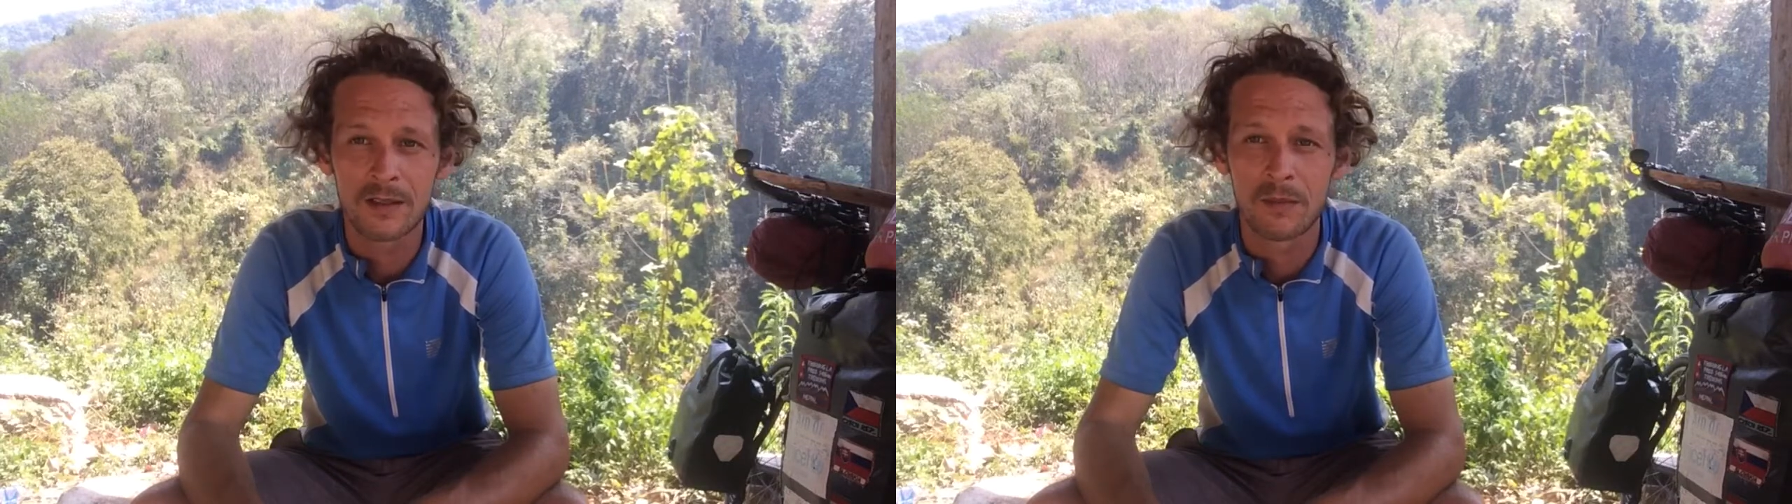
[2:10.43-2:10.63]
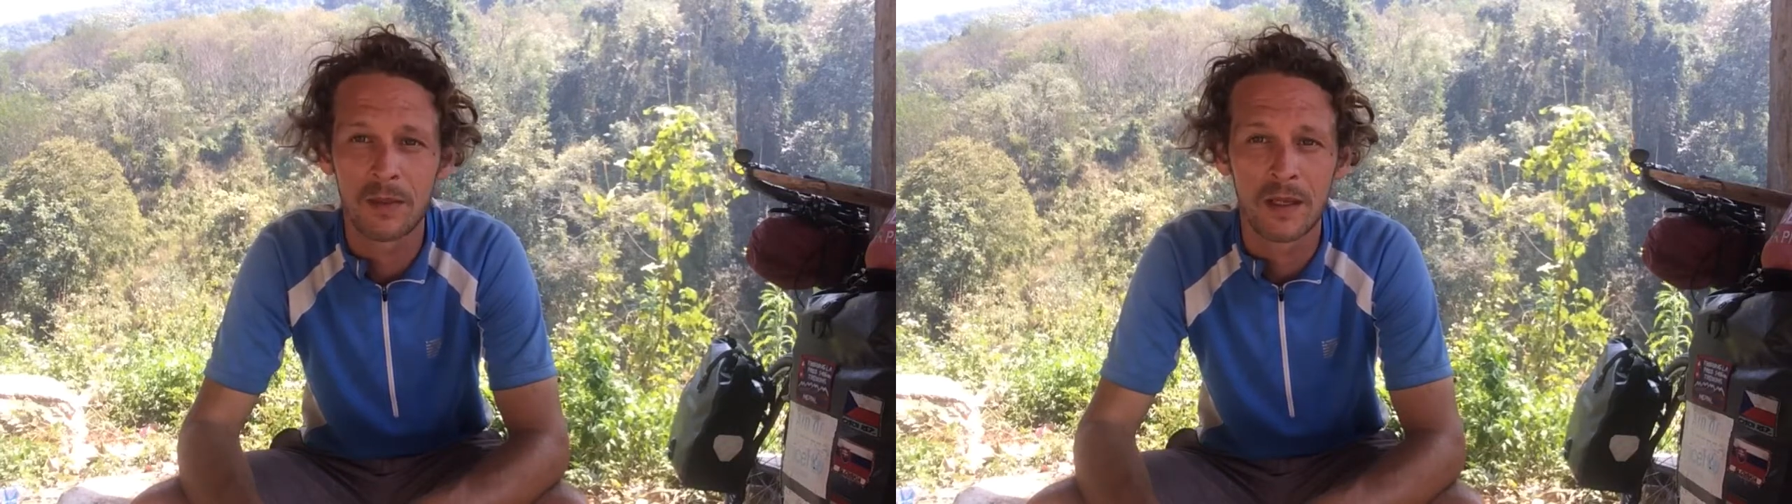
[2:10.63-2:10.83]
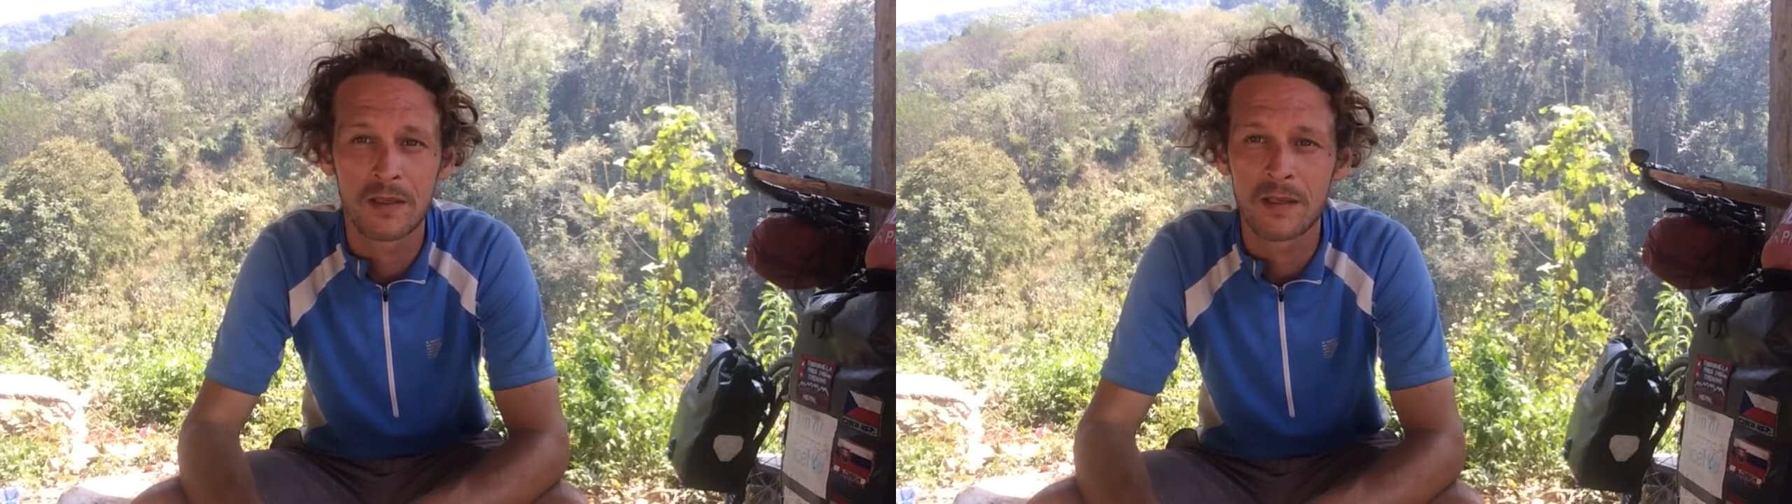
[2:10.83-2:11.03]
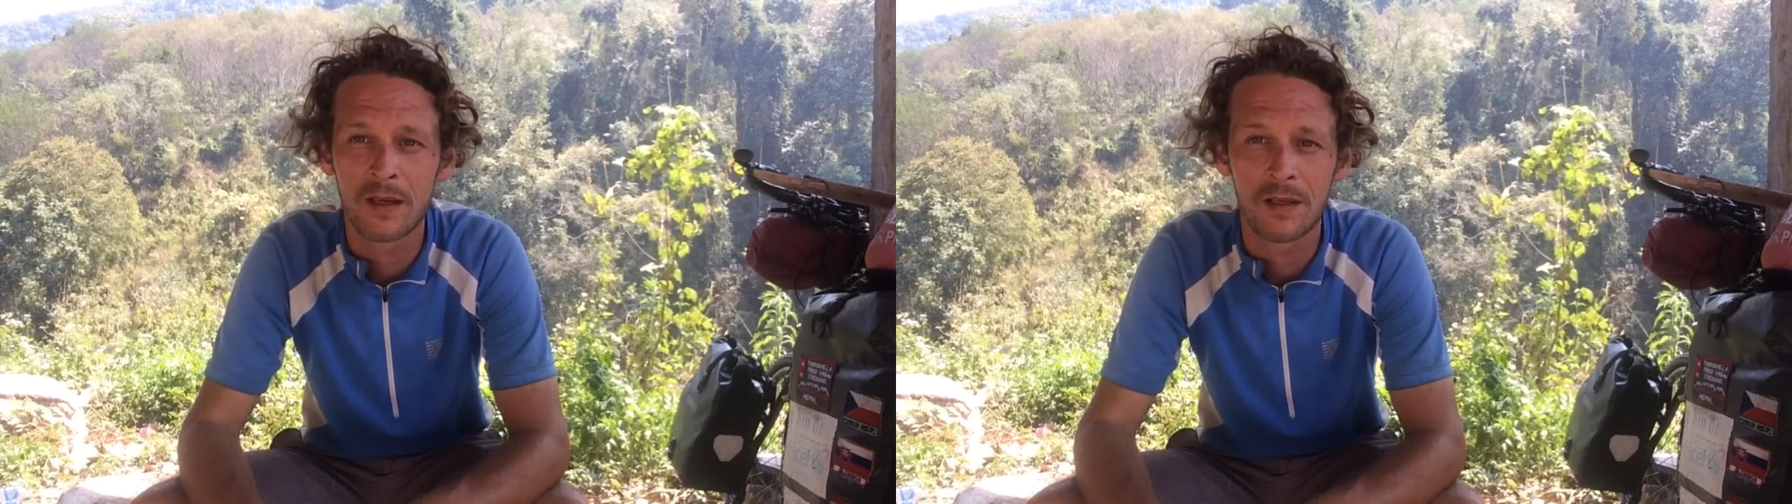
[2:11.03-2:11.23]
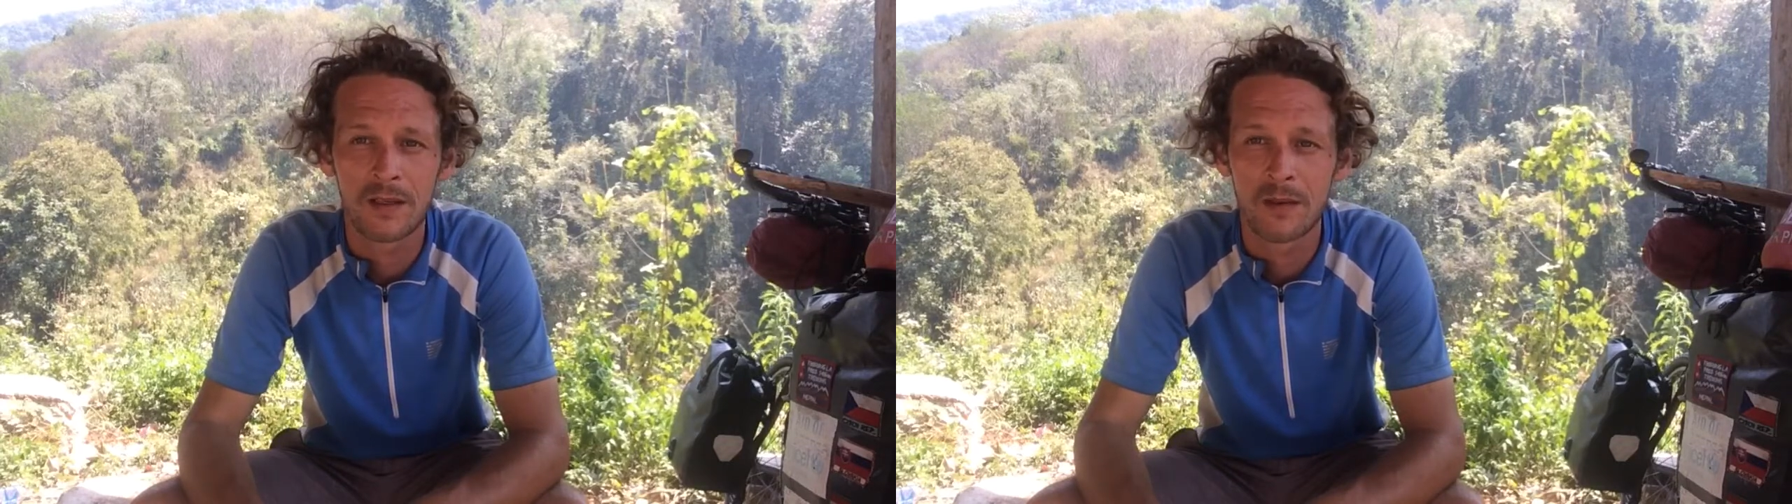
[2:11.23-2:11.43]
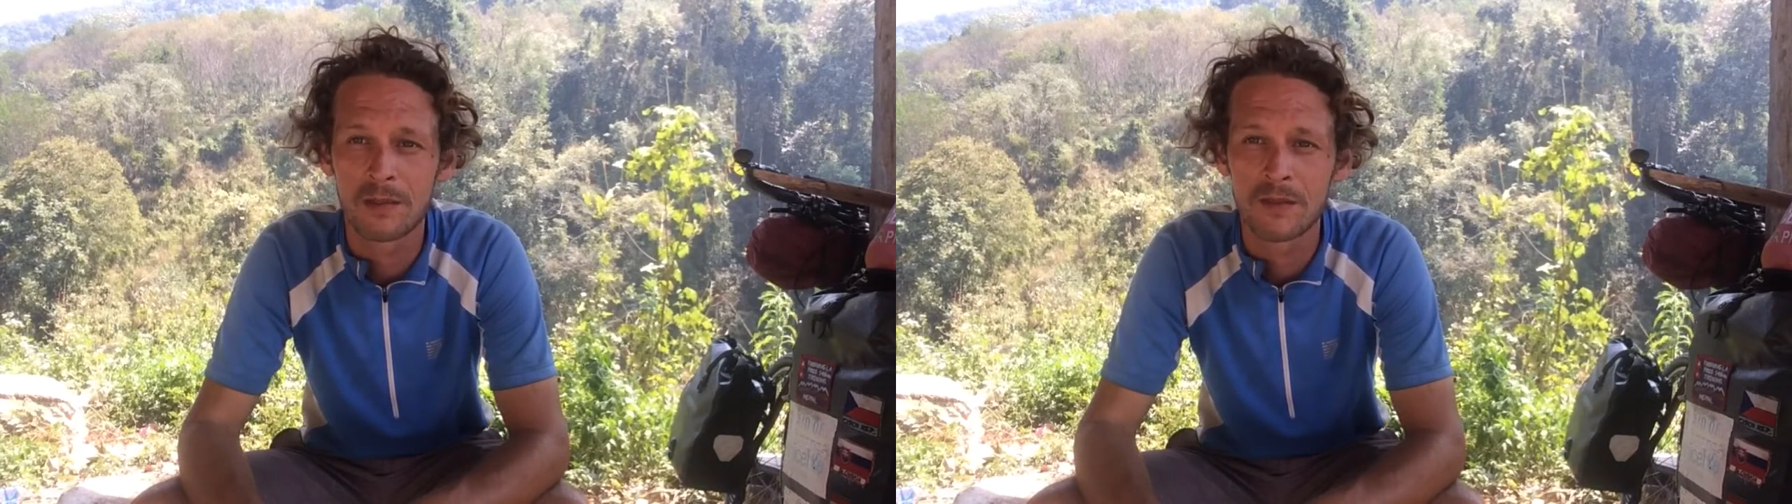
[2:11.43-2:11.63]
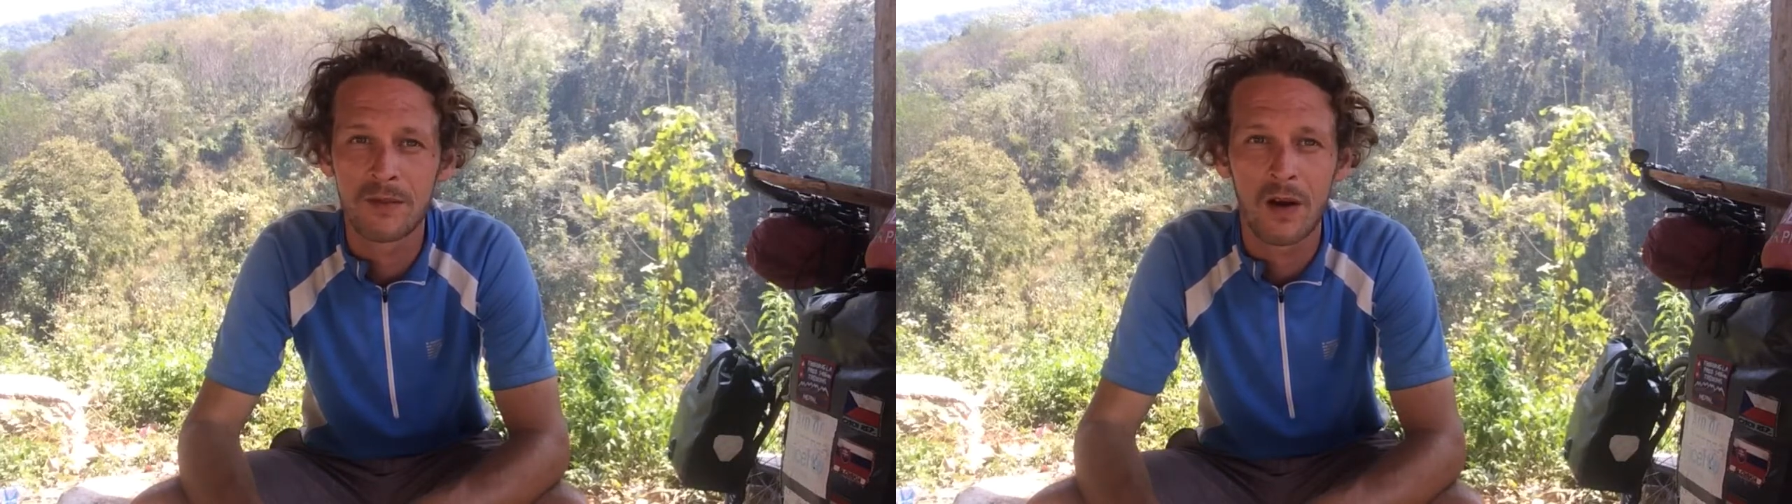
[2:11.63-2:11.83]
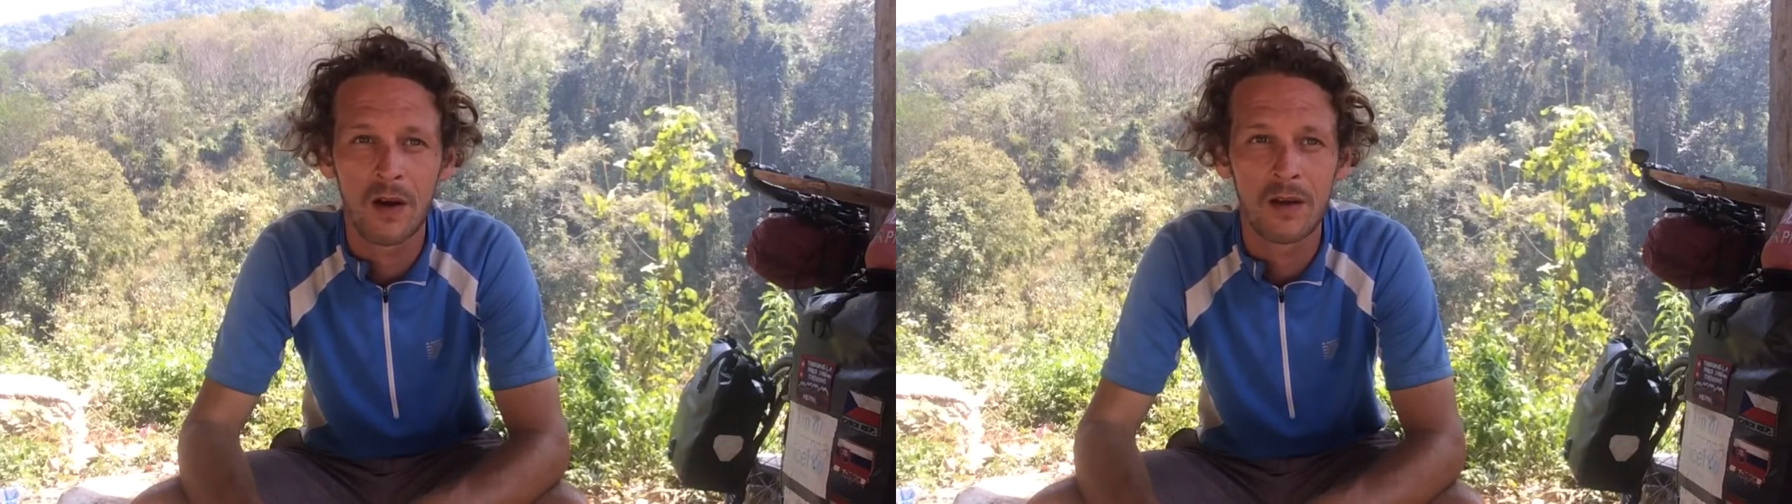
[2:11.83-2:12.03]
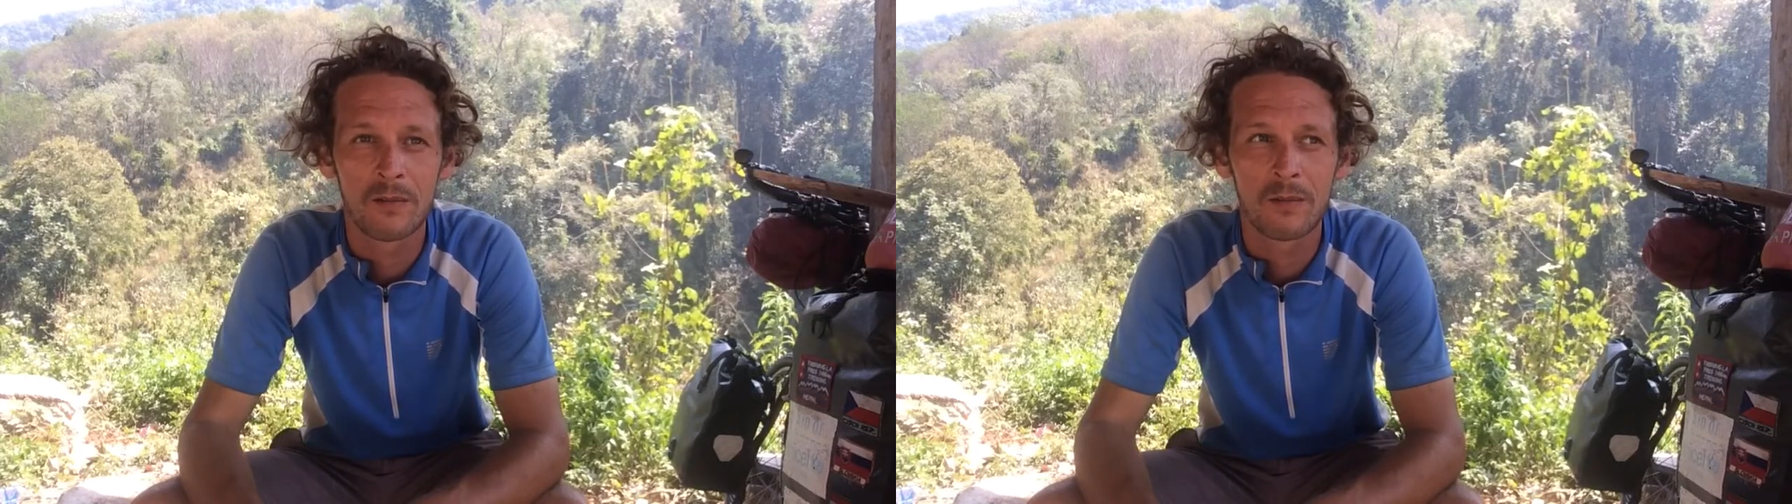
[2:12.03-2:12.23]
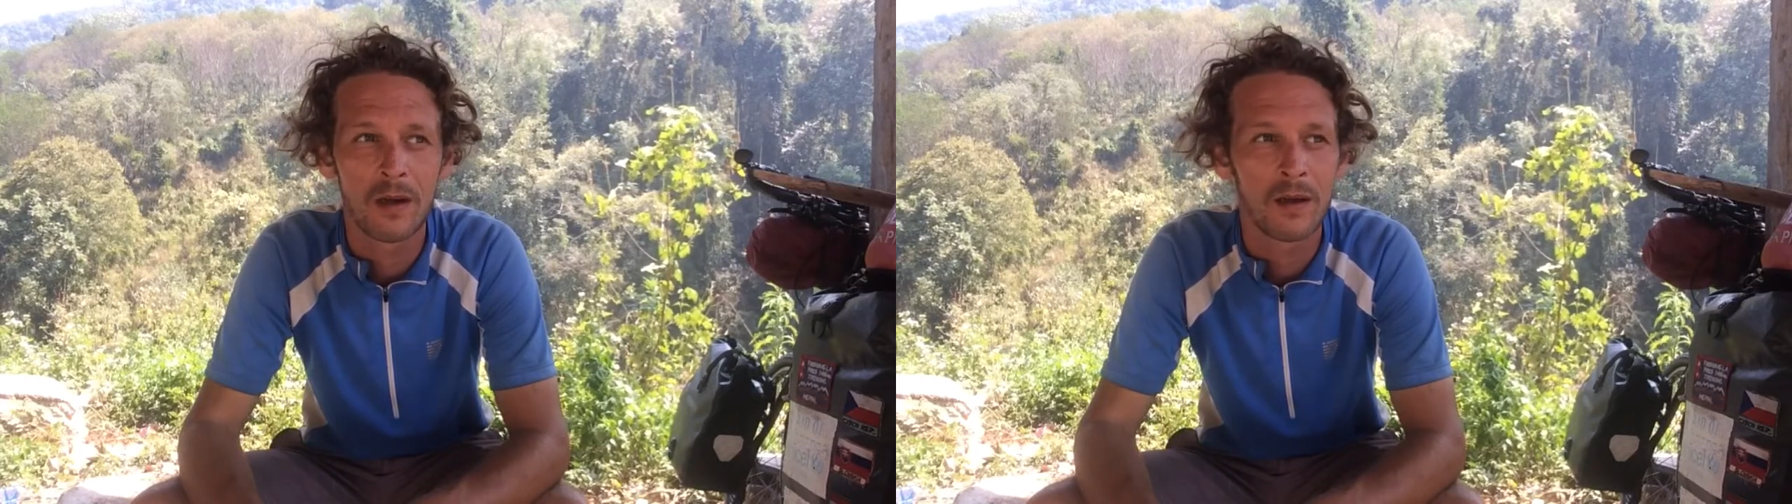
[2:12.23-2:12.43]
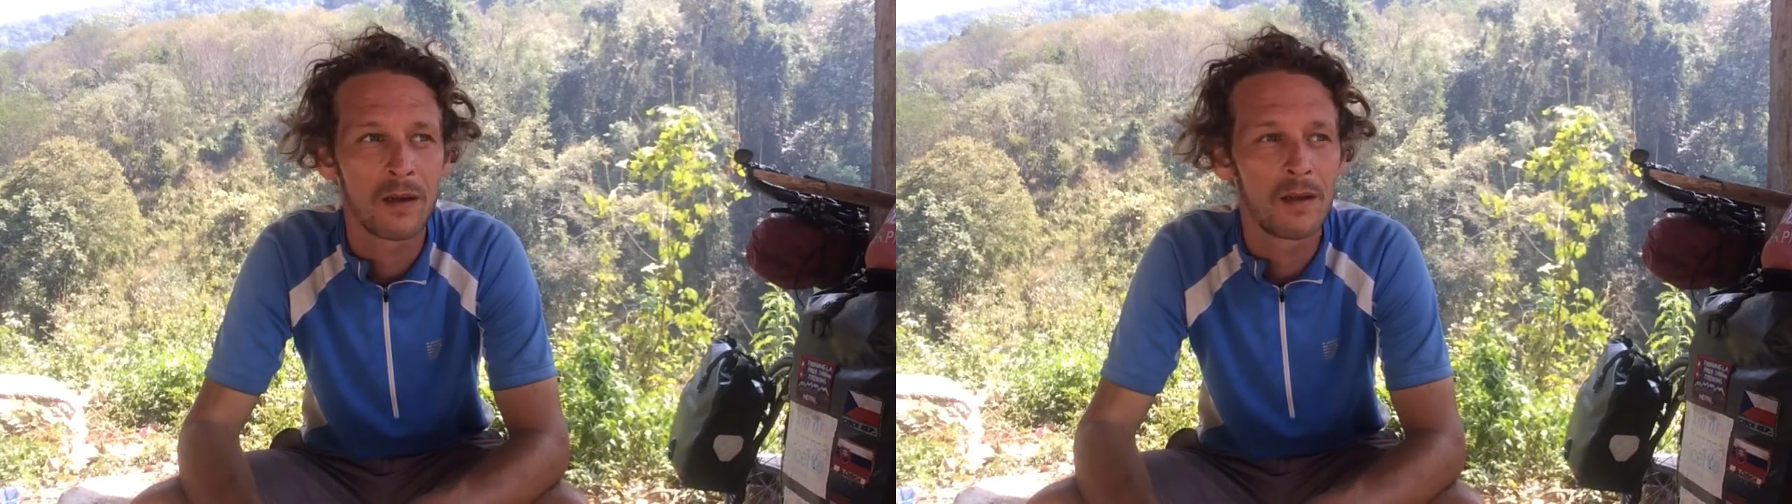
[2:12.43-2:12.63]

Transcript: the PSI in them is fine, but